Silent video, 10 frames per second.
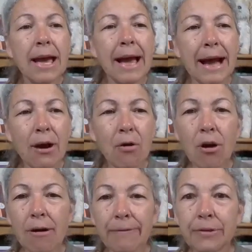How
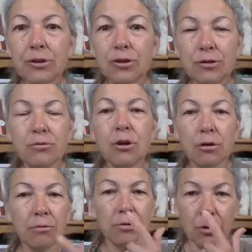often do you
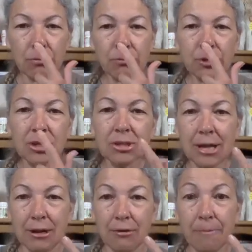go nose to
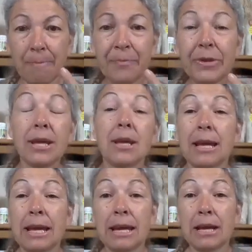tail
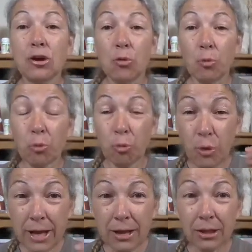and
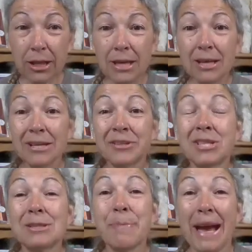really
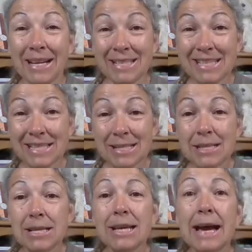inspect
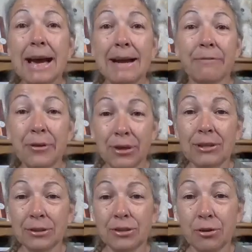
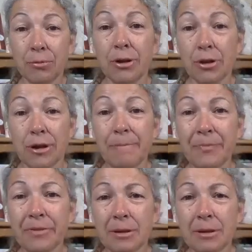everything that's going on?